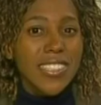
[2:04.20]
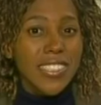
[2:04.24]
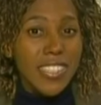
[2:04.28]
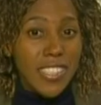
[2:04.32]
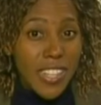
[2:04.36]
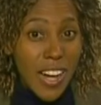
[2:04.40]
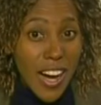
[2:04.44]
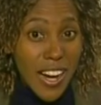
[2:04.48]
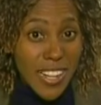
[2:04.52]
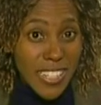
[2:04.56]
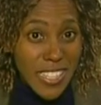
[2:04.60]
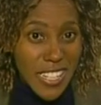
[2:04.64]

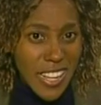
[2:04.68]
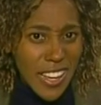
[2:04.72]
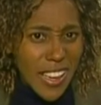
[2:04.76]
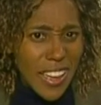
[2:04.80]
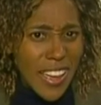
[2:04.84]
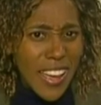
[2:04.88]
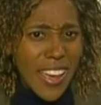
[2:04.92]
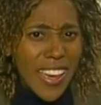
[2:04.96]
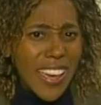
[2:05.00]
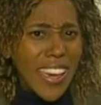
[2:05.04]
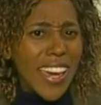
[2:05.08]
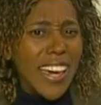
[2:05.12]
data
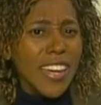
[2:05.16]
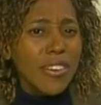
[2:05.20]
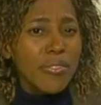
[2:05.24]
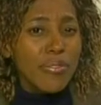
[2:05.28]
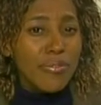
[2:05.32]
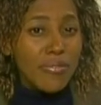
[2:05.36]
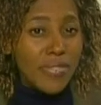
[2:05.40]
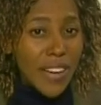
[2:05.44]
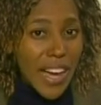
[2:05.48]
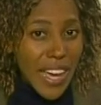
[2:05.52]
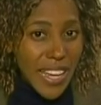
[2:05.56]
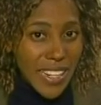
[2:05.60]
and
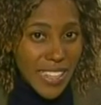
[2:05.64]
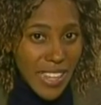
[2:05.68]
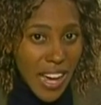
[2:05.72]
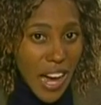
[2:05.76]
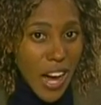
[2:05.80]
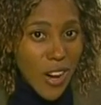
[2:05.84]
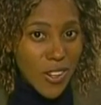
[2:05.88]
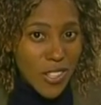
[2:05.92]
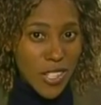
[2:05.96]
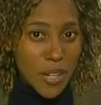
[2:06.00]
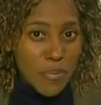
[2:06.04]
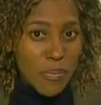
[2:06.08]
find
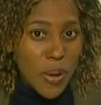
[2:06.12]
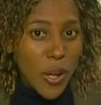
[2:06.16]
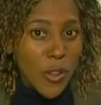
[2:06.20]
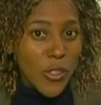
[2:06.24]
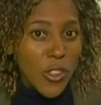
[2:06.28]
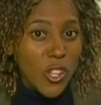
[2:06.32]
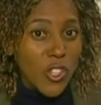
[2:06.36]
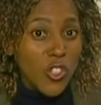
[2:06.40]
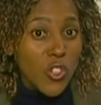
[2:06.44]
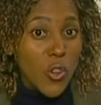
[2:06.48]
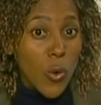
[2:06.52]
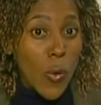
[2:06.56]
out about
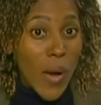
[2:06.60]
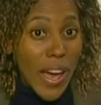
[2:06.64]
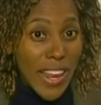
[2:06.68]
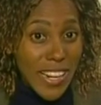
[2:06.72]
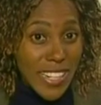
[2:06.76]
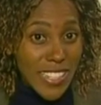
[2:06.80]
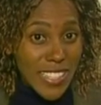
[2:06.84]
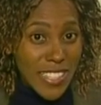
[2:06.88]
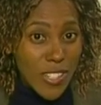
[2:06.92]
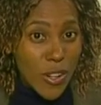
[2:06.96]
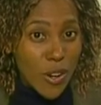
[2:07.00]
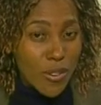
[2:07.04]
the
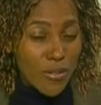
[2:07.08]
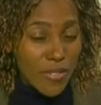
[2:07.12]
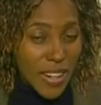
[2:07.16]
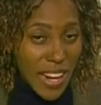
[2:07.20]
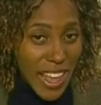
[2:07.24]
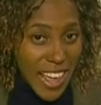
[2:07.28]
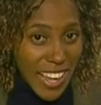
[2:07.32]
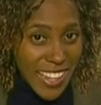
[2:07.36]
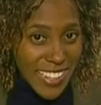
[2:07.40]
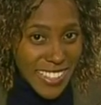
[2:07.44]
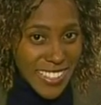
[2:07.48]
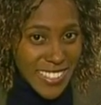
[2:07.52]
duality of
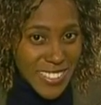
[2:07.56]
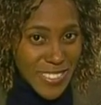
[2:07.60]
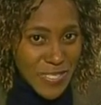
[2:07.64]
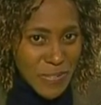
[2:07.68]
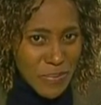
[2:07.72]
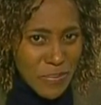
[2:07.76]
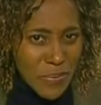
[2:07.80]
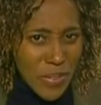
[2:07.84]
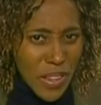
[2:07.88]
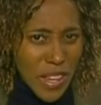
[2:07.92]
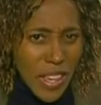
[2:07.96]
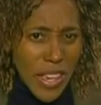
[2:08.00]
light.
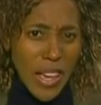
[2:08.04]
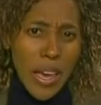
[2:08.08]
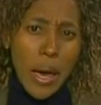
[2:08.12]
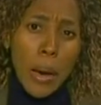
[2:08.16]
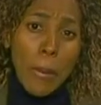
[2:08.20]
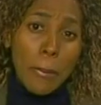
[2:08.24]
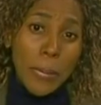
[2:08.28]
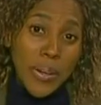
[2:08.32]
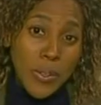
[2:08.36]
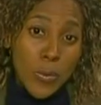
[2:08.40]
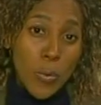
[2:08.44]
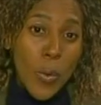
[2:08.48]

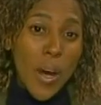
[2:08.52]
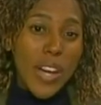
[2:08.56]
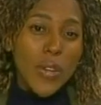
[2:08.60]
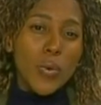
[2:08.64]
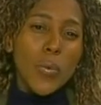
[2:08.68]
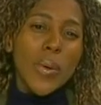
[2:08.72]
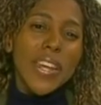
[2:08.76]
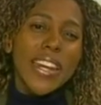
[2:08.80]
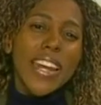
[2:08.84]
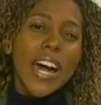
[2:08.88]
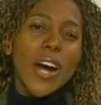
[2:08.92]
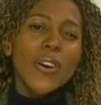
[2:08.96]
But what
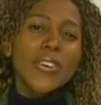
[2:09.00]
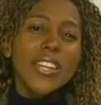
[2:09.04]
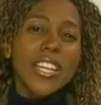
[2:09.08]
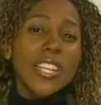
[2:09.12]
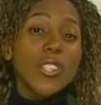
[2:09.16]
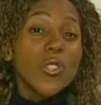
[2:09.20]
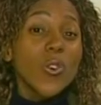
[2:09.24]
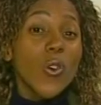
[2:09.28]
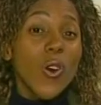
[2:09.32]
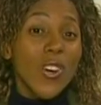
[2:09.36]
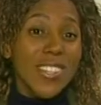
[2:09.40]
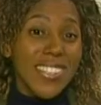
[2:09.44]
we now need
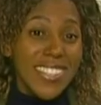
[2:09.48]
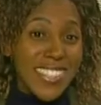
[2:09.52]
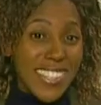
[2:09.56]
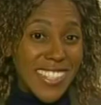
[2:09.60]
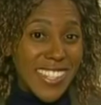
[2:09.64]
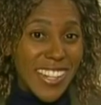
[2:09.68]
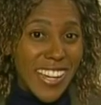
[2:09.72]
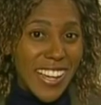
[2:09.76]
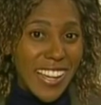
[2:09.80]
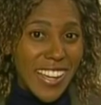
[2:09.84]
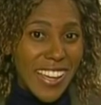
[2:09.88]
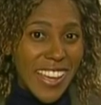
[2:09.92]
to
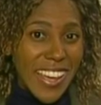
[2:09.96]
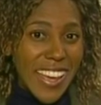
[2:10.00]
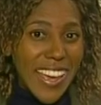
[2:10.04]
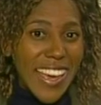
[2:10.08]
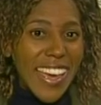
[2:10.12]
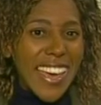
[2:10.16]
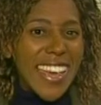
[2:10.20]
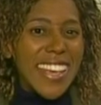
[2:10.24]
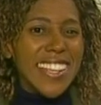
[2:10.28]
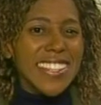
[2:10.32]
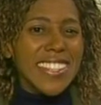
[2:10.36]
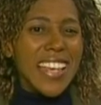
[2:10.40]
consider
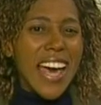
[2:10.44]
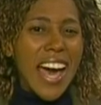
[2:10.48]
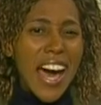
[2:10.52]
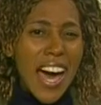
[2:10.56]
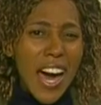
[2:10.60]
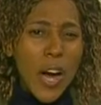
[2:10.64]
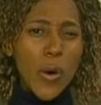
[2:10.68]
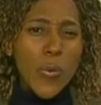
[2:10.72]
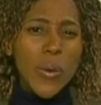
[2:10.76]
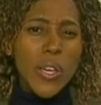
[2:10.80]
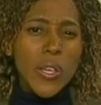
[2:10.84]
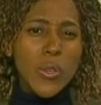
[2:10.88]
is
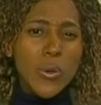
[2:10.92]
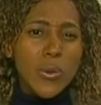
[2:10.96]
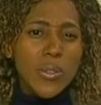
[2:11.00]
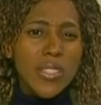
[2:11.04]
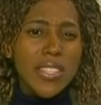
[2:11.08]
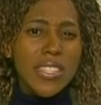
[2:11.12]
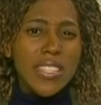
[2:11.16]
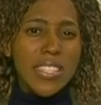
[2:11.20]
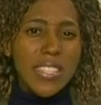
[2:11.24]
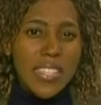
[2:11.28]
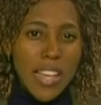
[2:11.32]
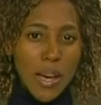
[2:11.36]
how we use
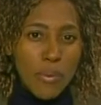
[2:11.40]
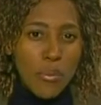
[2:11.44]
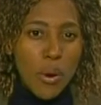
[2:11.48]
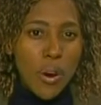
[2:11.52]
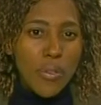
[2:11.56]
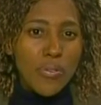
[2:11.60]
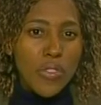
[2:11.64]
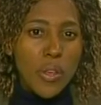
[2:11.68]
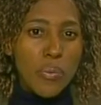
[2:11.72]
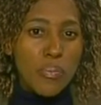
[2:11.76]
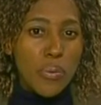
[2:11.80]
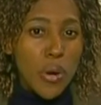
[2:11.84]
some
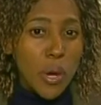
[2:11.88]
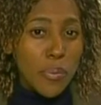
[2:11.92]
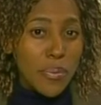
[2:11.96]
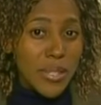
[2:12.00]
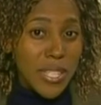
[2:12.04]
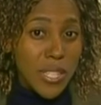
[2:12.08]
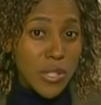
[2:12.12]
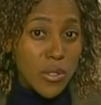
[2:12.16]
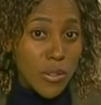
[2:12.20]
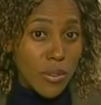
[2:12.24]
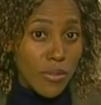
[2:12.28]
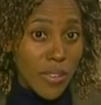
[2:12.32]
of the
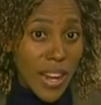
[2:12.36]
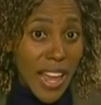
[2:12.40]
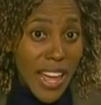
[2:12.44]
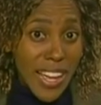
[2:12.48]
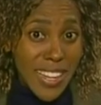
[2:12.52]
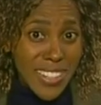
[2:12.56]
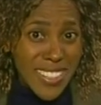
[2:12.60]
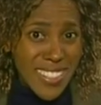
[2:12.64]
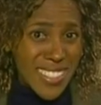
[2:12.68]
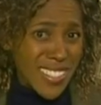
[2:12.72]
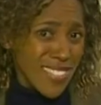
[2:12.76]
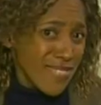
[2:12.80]
properties of
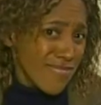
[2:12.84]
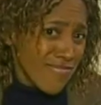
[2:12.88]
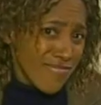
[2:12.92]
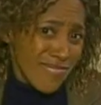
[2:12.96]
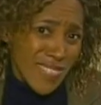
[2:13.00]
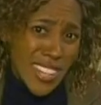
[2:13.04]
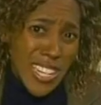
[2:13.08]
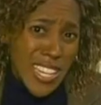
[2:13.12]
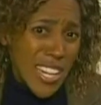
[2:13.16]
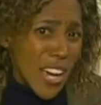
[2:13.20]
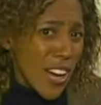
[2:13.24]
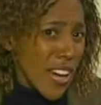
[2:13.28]
light
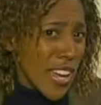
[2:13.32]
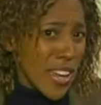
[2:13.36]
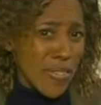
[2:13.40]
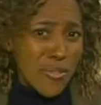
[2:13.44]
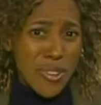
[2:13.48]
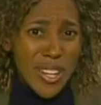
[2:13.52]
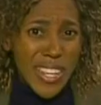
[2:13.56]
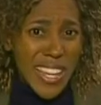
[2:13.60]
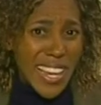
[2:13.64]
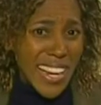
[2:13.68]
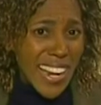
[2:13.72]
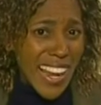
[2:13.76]
in our
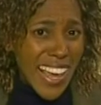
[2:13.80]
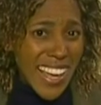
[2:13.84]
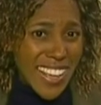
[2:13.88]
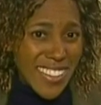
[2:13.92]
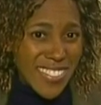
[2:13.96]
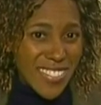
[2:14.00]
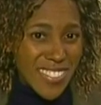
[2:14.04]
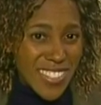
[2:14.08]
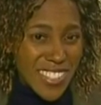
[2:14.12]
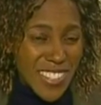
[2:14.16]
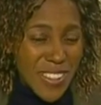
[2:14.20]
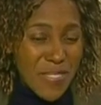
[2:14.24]
everyday
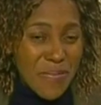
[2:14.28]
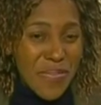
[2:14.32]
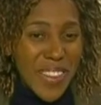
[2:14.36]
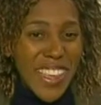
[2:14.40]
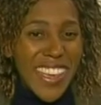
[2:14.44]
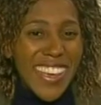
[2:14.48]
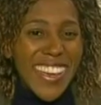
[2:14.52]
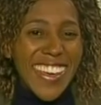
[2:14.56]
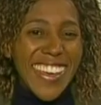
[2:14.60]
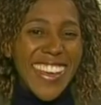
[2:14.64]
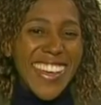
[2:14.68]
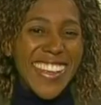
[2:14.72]
lives.
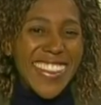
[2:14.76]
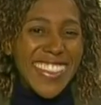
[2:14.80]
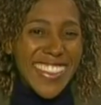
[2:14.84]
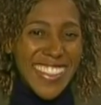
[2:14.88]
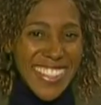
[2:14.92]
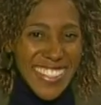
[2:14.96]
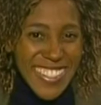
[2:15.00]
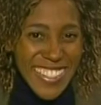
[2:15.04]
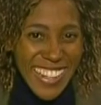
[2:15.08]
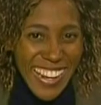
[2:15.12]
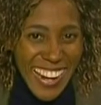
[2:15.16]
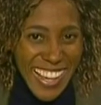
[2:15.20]
In
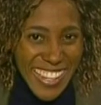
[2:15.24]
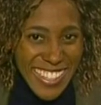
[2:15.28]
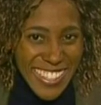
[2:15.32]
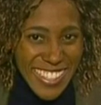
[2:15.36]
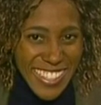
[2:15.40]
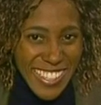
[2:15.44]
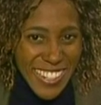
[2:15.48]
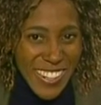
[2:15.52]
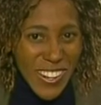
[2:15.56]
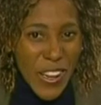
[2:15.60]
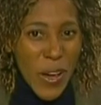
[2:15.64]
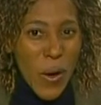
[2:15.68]
this
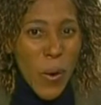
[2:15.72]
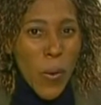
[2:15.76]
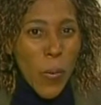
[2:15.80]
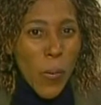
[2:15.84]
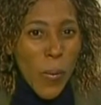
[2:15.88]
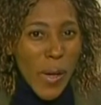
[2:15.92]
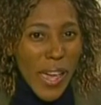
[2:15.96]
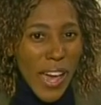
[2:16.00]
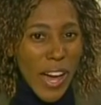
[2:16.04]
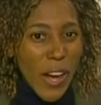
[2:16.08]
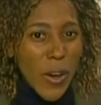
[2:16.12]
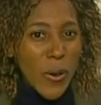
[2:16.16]
lesson,
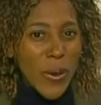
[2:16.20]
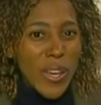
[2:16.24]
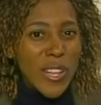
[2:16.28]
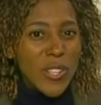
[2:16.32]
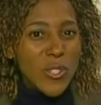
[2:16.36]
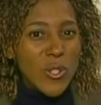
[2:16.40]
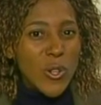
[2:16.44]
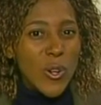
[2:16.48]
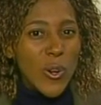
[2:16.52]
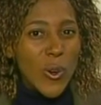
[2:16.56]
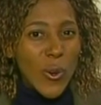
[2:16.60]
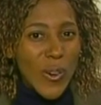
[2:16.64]
we are going
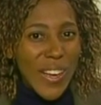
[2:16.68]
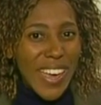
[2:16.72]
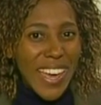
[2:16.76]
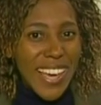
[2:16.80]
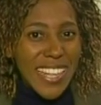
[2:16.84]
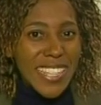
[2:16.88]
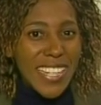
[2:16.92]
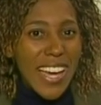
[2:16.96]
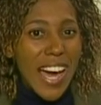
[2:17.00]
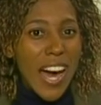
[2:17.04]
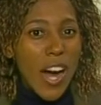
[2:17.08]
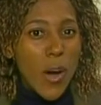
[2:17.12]
to look
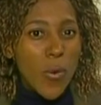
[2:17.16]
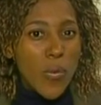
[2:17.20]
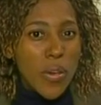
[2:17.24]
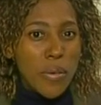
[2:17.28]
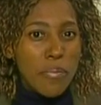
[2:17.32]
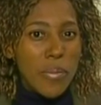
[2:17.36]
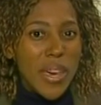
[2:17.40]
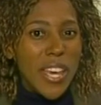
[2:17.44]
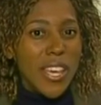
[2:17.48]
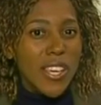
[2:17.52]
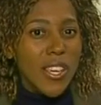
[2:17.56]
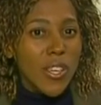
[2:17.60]
at how we
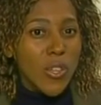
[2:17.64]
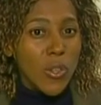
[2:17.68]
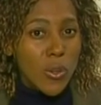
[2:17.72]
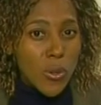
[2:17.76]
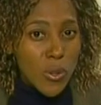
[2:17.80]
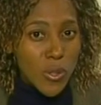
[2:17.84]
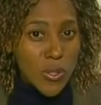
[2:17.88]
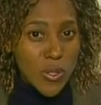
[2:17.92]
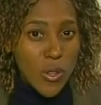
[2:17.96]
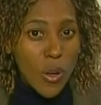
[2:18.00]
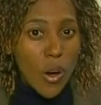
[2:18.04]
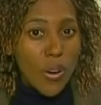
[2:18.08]
make
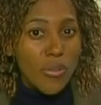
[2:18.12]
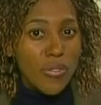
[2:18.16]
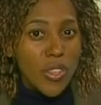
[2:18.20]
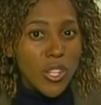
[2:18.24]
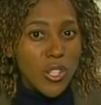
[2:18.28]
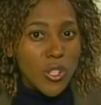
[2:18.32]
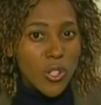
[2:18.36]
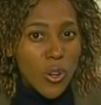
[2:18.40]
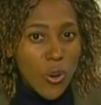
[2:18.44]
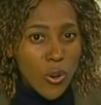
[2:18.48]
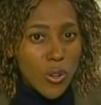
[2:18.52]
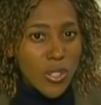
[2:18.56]
use of the
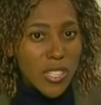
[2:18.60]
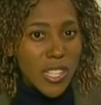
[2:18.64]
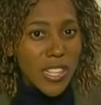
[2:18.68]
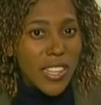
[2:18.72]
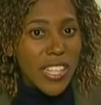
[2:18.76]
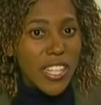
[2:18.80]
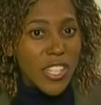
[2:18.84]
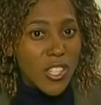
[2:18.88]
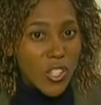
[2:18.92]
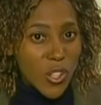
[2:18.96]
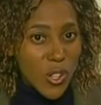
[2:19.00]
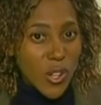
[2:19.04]
total
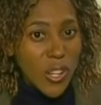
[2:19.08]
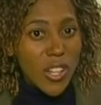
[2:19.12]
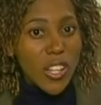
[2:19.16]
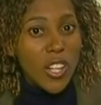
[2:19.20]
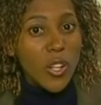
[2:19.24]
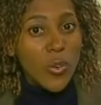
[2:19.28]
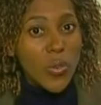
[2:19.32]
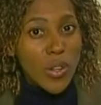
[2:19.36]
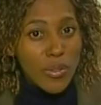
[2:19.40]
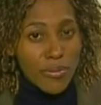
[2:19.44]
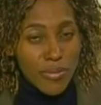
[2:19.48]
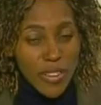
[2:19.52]

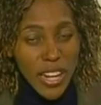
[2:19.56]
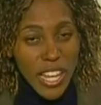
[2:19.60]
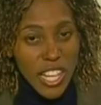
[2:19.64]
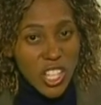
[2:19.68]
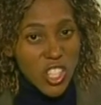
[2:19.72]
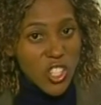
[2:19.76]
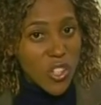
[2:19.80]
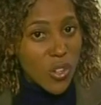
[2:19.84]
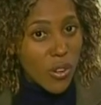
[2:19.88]
internal reflection